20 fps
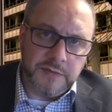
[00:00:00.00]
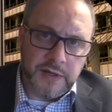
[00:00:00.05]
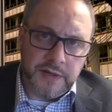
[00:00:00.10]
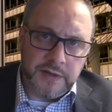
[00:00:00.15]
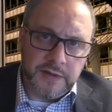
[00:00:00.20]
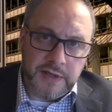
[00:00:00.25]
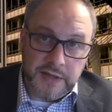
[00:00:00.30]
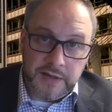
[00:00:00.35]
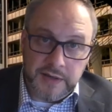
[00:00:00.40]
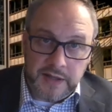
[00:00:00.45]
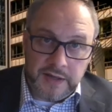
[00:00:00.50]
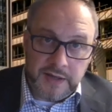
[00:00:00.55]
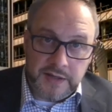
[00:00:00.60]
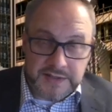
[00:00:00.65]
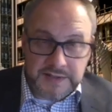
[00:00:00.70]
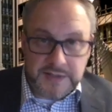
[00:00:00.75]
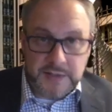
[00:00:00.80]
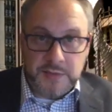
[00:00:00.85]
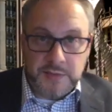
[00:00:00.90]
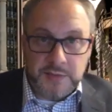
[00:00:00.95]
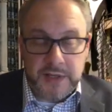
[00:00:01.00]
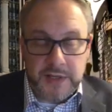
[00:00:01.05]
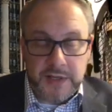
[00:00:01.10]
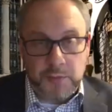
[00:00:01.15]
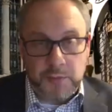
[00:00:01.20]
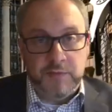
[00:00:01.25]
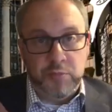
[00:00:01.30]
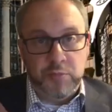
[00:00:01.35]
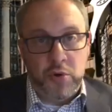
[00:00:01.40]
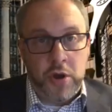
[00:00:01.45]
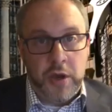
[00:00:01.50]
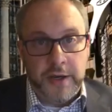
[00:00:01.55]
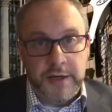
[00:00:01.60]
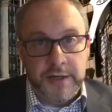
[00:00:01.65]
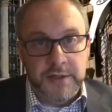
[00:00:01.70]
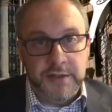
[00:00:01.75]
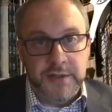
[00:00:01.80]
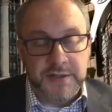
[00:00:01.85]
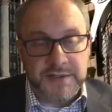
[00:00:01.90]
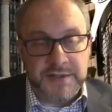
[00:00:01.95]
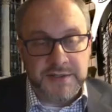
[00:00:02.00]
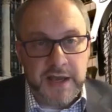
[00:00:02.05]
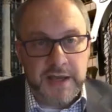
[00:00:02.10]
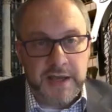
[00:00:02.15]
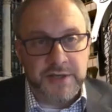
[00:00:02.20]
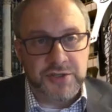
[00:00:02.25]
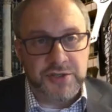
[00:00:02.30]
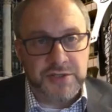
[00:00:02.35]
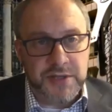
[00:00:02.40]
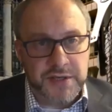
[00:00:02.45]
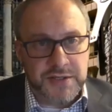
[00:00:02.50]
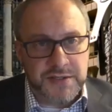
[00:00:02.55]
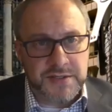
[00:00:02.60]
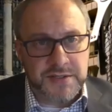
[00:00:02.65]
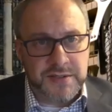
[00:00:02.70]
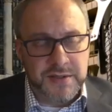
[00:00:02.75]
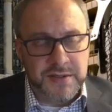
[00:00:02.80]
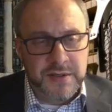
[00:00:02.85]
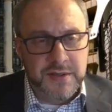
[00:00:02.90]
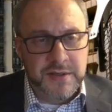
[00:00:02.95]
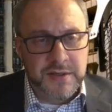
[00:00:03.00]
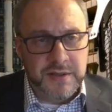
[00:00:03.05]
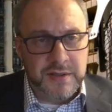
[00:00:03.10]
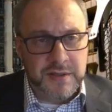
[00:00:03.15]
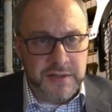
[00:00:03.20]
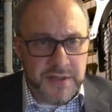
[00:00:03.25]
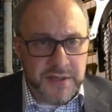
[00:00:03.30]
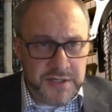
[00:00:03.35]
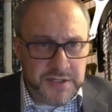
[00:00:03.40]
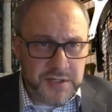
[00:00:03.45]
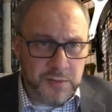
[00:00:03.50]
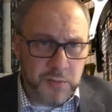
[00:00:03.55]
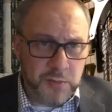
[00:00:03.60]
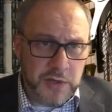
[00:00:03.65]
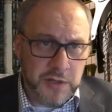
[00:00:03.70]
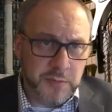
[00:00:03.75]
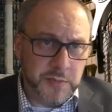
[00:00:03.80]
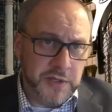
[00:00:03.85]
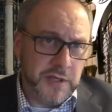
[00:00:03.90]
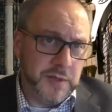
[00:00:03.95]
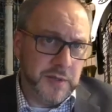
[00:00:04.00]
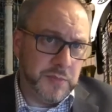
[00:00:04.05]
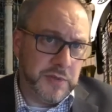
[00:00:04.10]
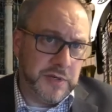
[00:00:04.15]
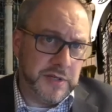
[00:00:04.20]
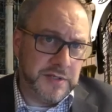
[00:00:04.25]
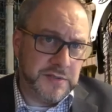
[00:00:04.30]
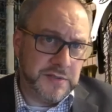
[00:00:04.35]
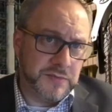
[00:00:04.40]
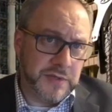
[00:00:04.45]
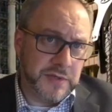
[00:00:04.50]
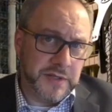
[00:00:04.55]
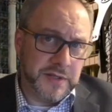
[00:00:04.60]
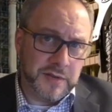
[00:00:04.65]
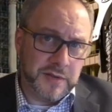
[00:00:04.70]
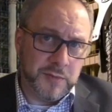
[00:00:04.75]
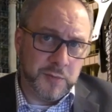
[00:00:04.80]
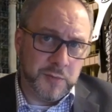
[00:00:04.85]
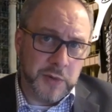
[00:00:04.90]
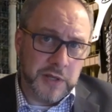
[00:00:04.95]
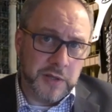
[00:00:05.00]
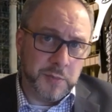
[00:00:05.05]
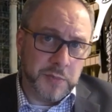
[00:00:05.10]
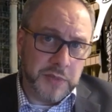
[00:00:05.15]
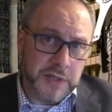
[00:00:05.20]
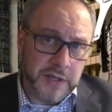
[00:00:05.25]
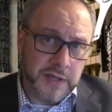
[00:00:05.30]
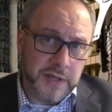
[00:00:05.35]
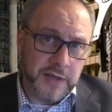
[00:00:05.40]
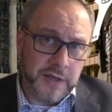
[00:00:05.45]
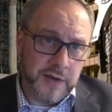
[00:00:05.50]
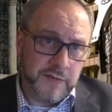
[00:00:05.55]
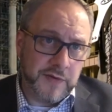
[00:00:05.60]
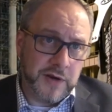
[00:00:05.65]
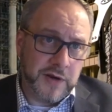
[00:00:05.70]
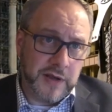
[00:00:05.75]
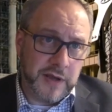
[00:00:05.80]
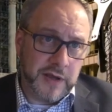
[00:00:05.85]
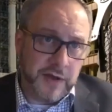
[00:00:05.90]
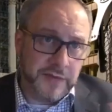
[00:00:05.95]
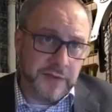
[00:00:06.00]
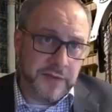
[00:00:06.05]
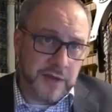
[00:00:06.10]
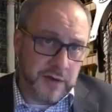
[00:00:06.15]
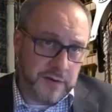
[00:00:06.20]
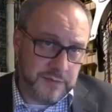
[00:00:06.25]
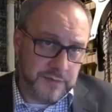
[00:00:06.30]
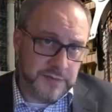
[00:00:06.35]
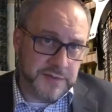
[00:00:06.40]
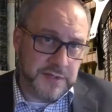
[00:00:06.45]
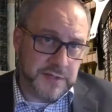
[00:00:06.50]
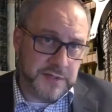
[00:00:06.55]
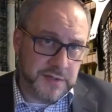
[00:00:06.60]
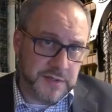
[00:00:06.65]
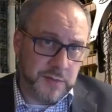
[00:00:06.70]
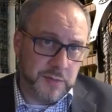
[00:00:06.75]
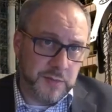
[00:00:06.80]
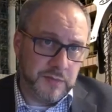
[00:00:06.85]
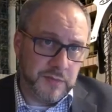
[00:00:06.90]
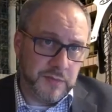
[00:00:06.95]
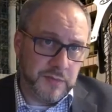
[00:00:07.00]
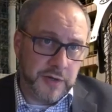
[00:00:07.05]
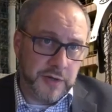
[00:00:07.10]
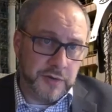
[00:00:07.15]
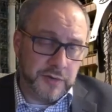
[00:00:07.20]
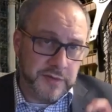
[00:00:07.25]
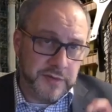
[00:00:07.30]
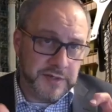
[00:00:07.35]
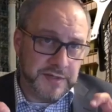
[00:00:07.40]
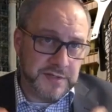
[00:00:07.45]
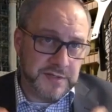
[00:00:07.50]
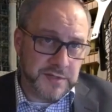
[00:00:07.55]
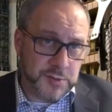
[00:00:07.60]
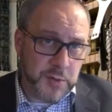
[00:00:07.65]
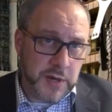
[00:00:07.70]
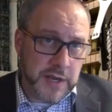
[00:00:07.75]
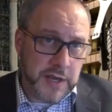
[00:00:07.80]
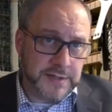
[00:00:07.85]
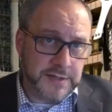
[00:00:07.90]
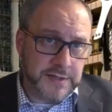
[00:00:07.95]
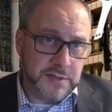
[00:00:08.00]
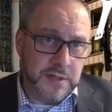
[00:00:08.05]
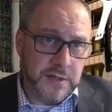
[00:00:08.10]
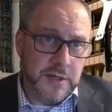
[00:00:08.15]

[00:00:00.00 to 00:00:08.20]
and it seems like we've broadened, it's not just clinician well-being, but it's really the well-being of our healthcare system under this stress.